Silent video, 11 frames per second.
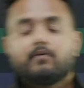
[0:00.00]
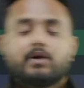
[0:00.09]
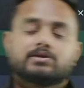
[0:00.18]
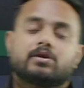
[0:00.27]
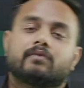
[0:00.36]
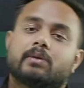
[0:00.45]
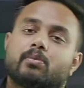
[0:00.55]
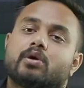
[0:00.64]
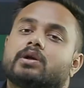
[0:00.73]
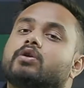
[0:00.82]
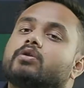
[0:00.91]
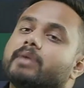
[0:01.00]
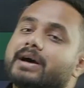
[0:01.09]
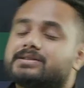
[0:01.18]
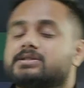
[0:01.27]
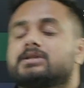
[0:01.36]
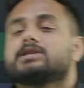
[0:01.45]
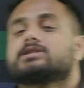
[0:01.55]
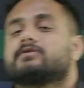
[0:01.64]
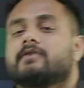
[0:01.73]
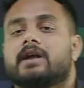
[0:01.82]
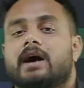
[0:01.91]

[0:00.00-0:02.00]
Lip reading: version of the model on my S3 as well.